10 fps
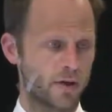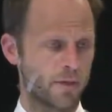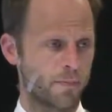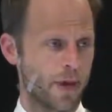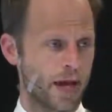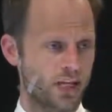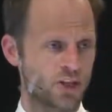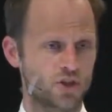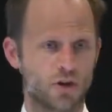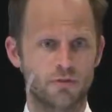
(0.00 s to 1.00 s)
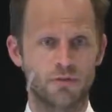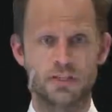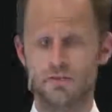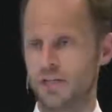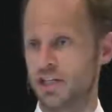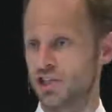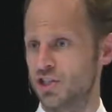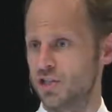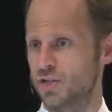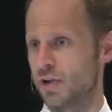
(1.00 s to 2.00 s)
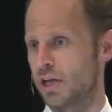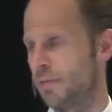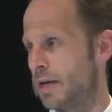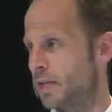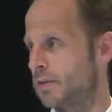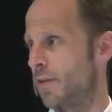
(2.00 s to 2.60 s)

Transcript: a package of interventions recommended